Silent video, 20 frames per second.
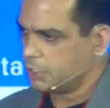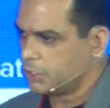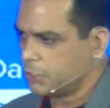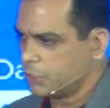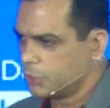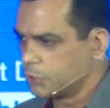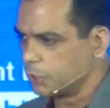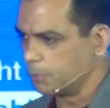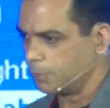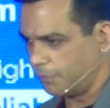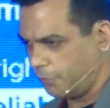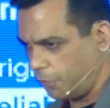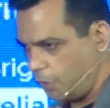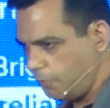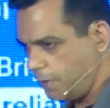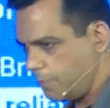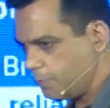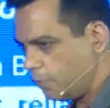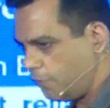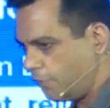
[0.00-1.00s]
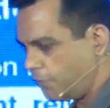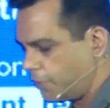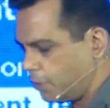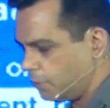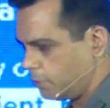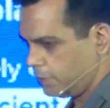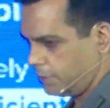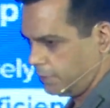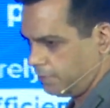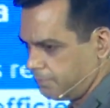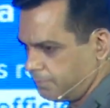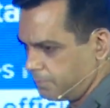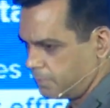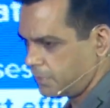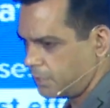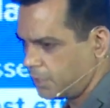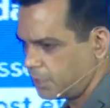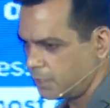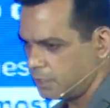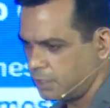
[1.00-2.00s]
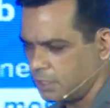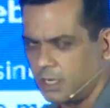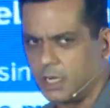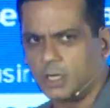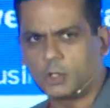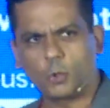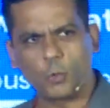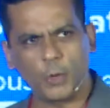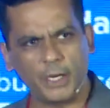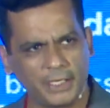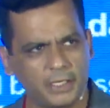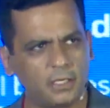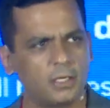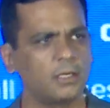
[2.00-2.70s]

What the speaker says: So before we move forward, a quick